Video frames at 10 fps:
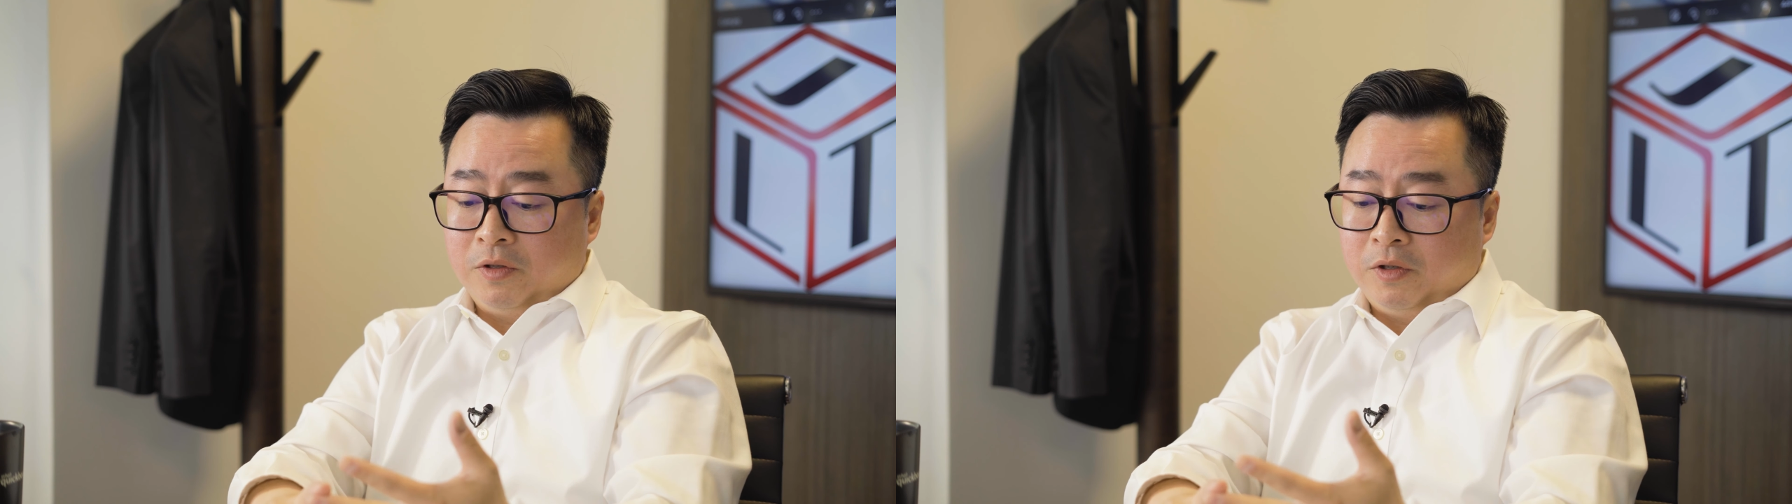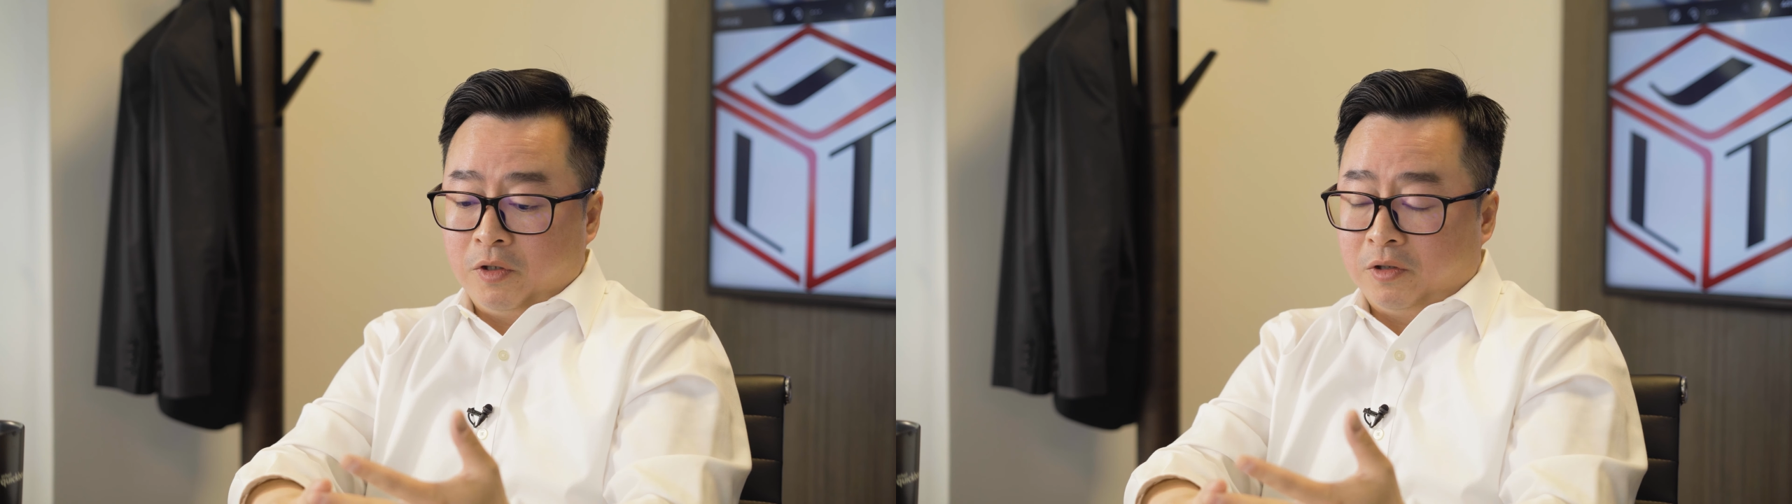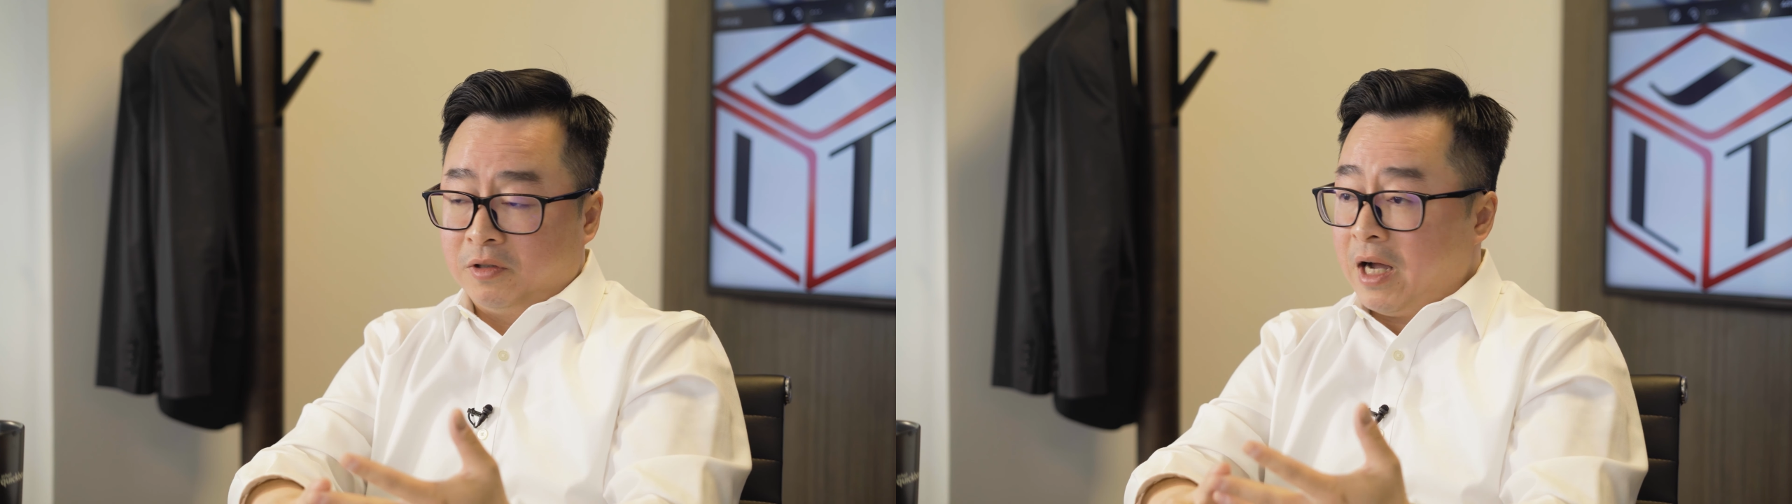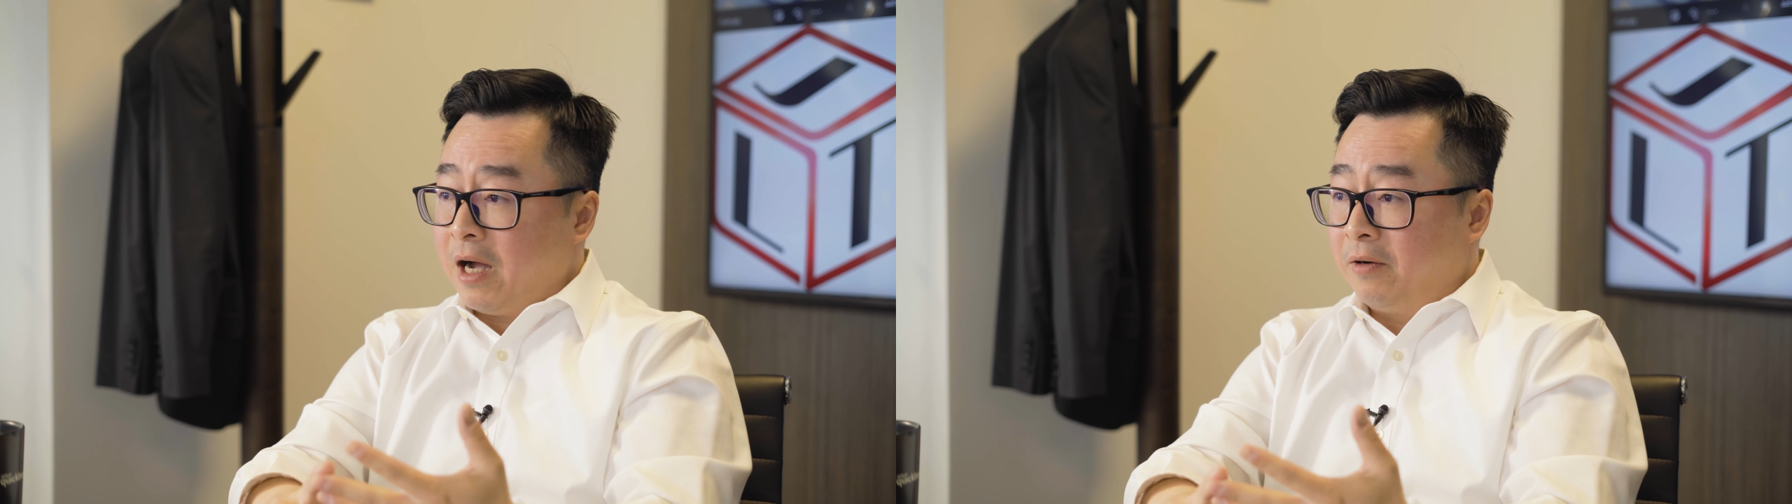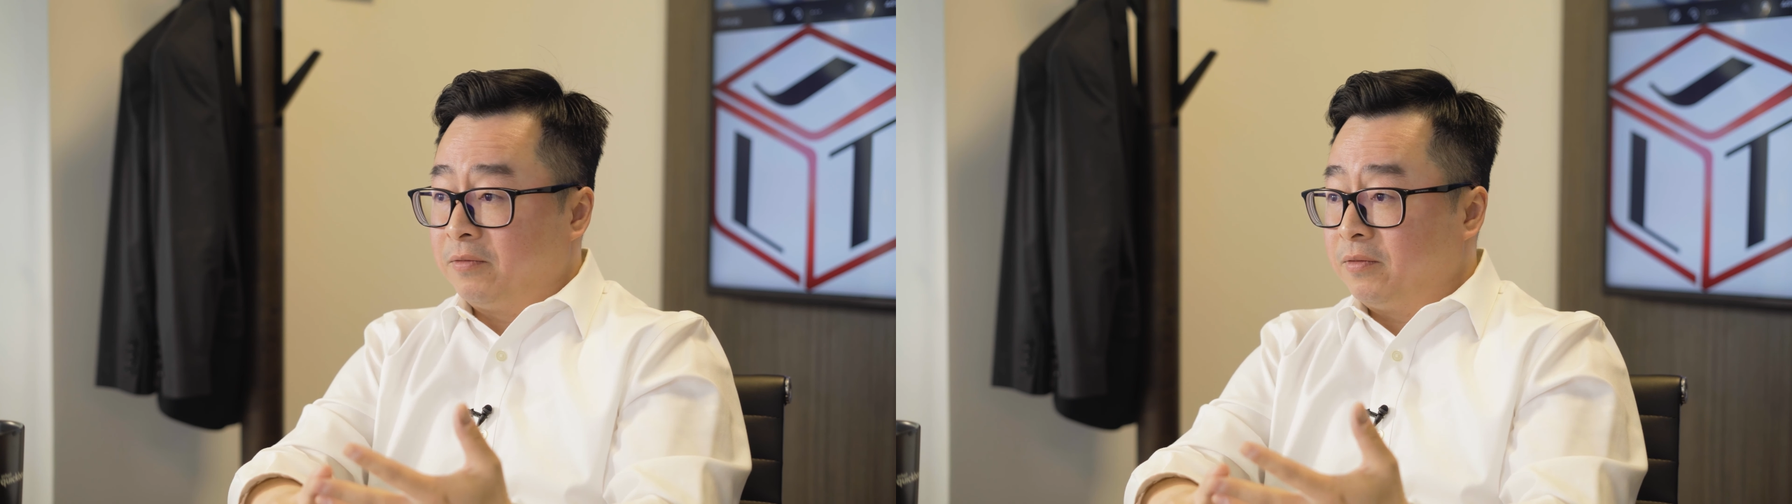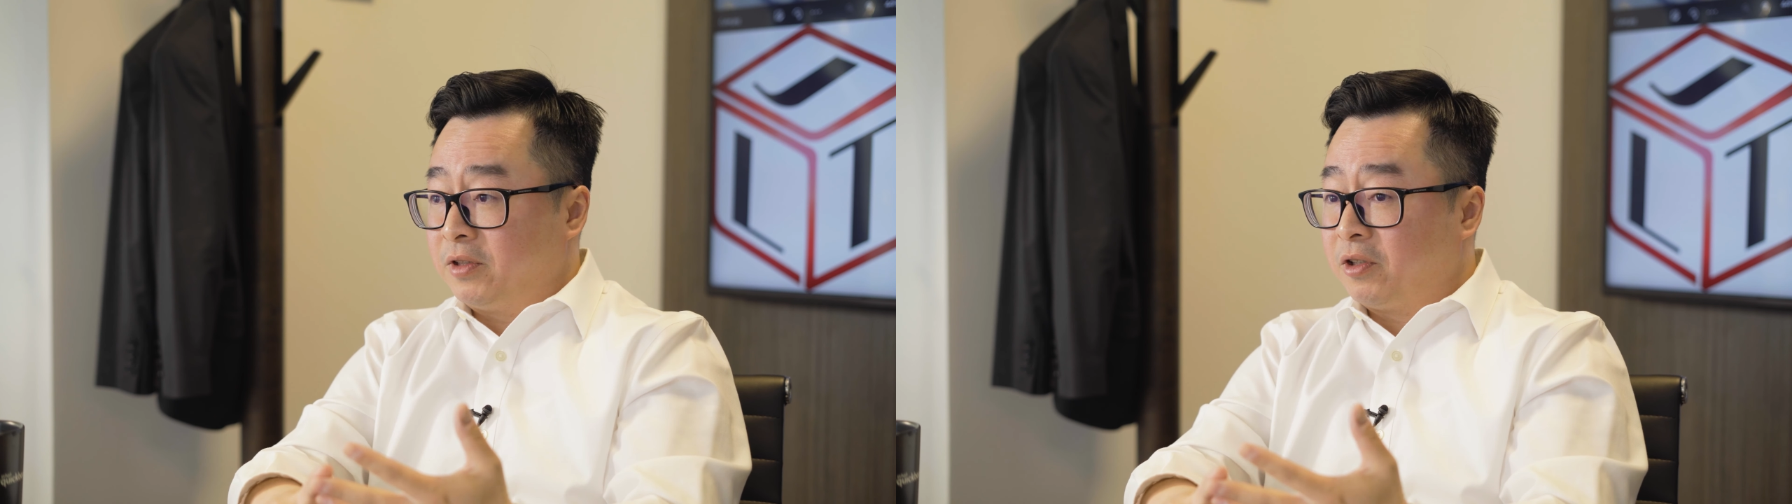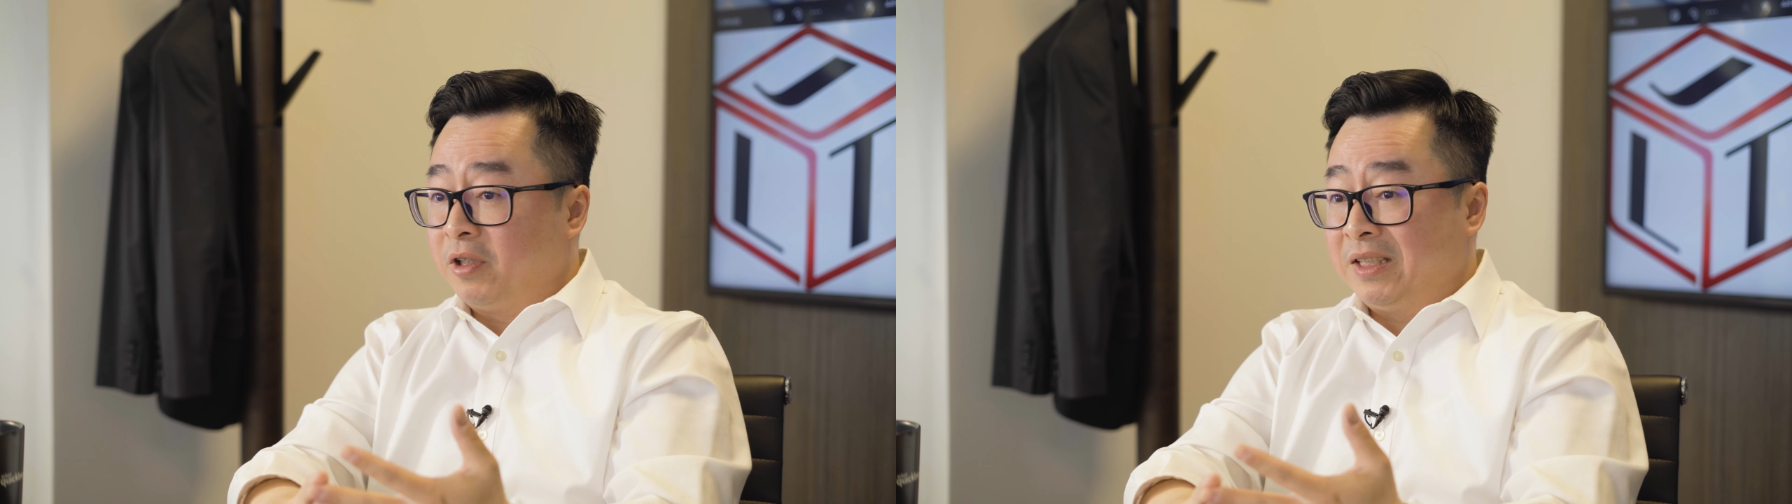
You'll have certain